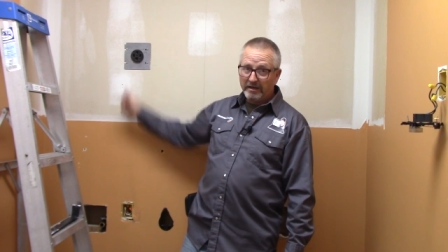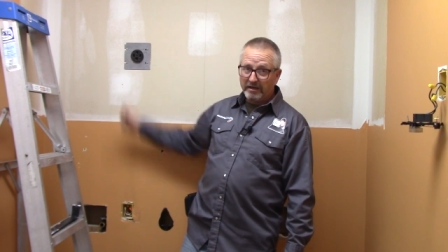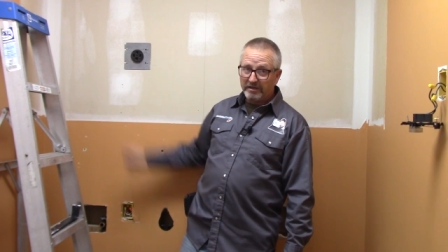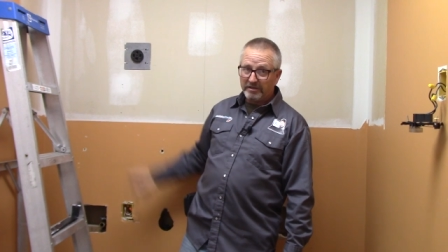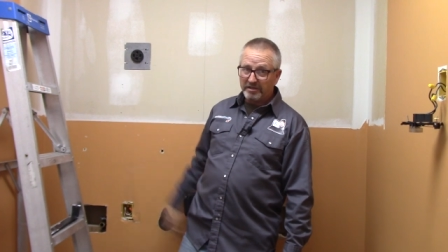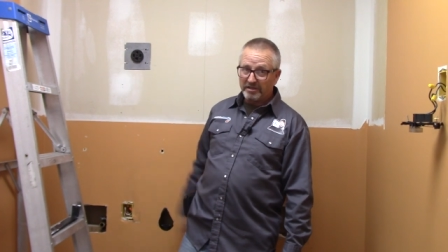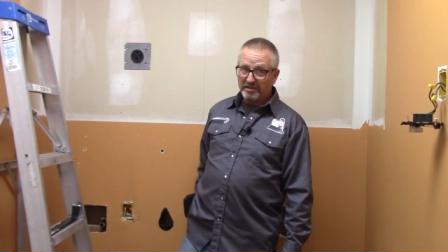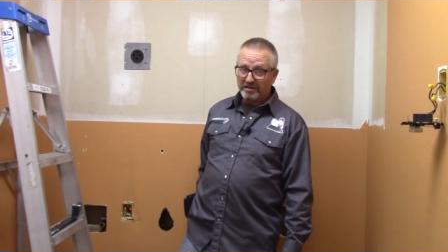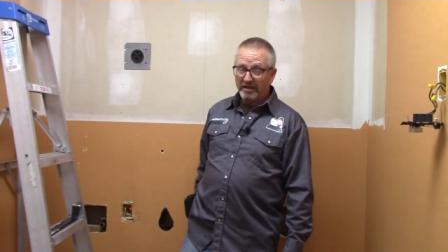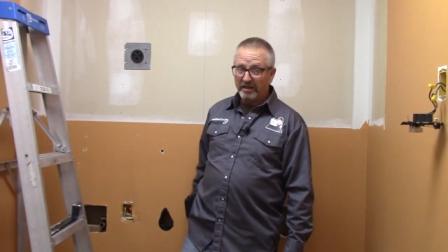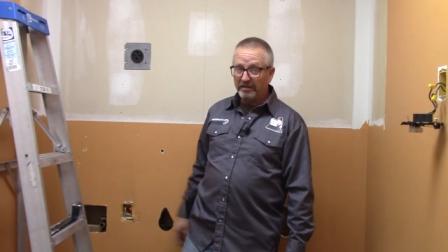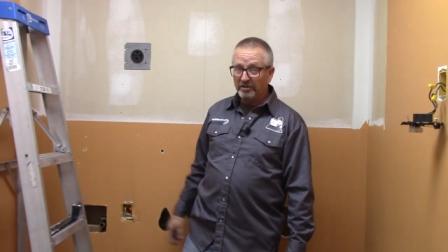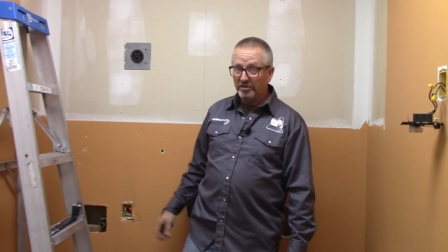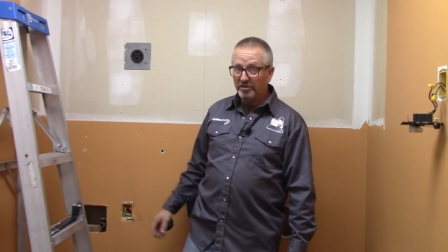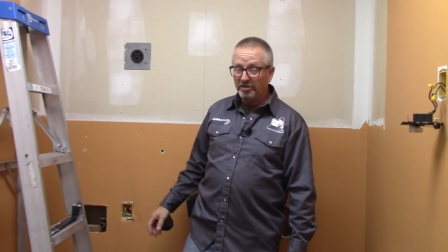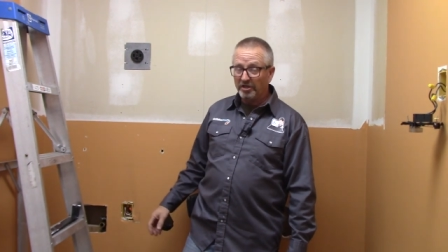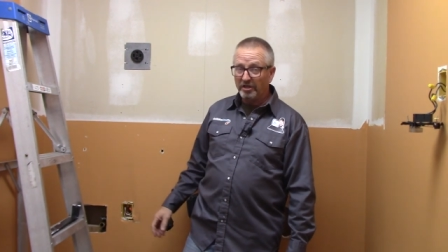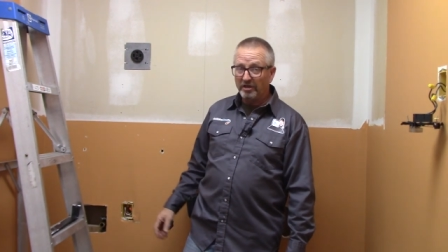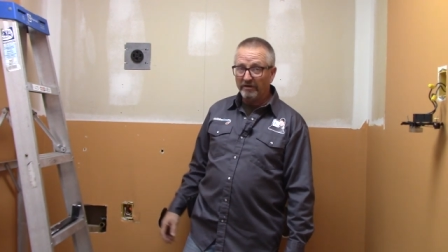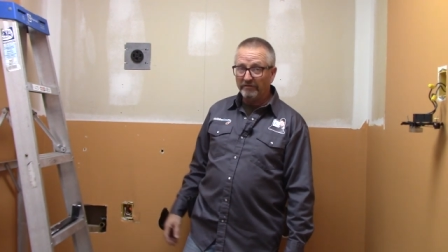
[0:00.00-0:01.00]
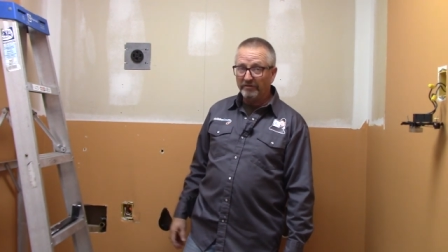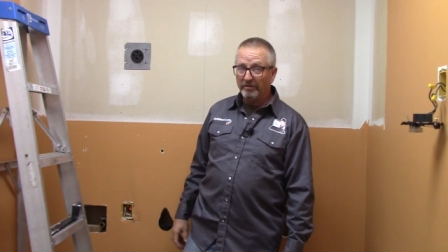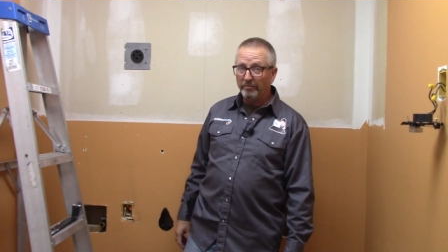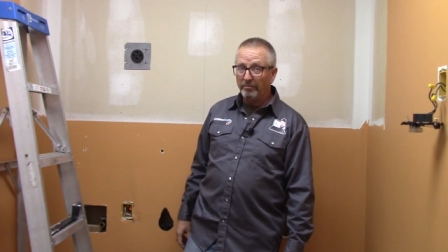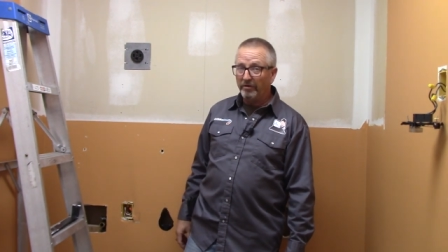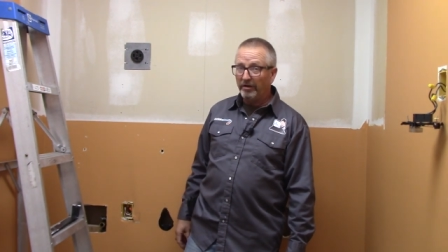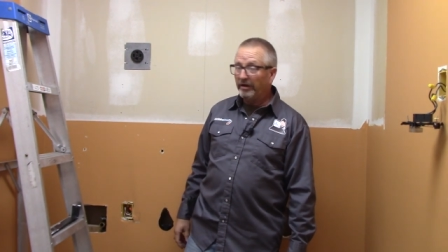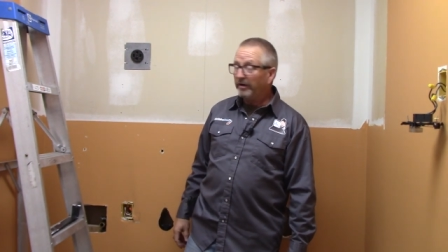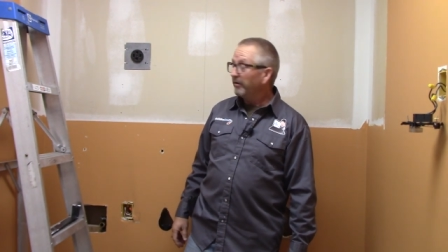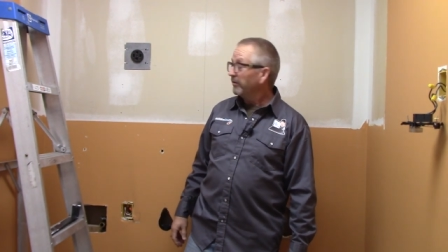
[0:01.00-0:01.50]
Just had to shut off the
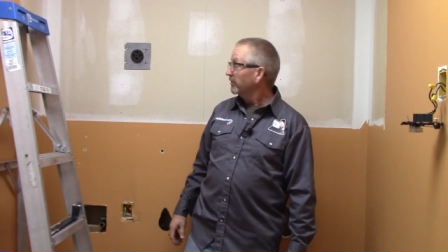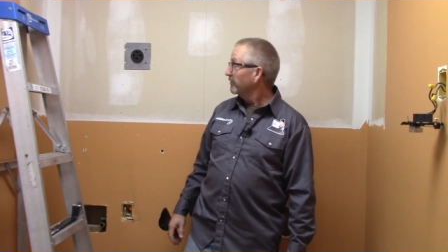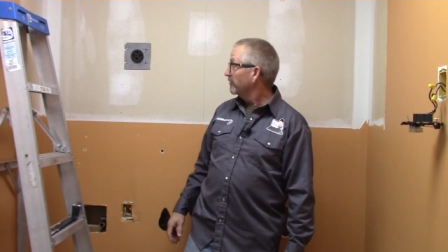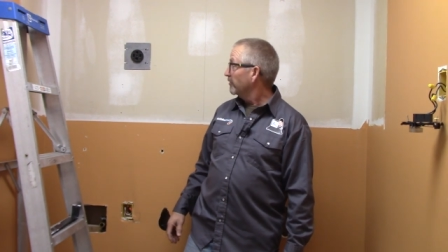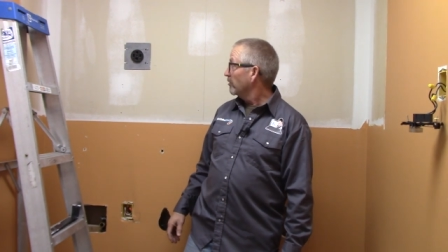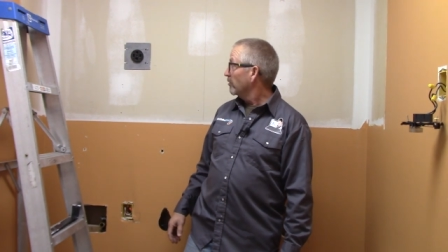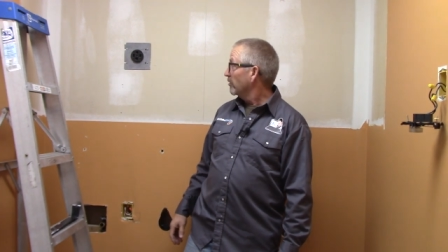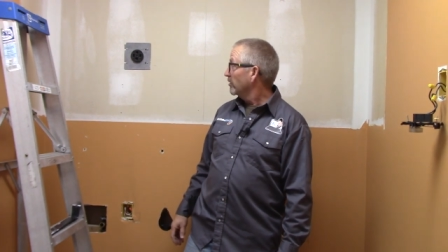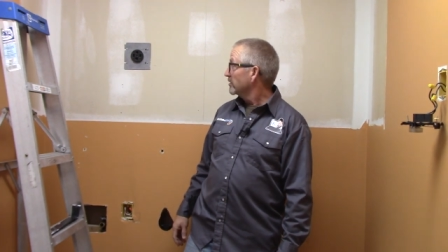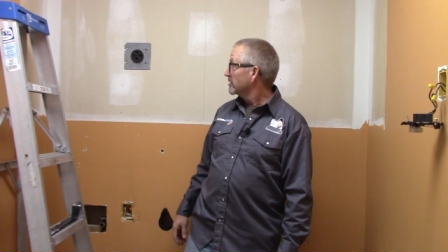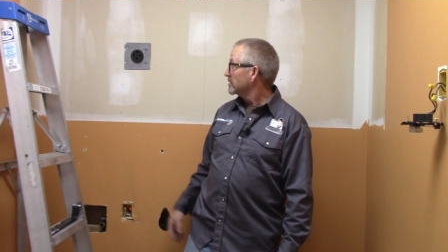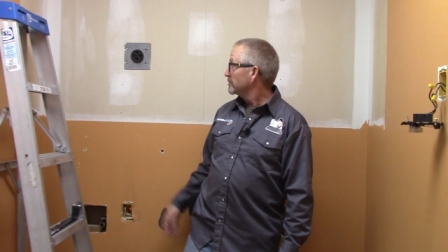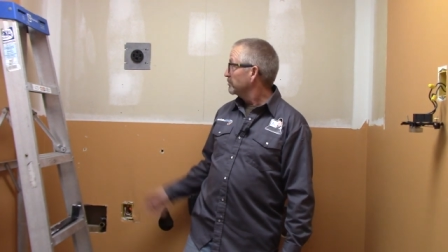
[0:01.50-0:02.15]
breaker, of course,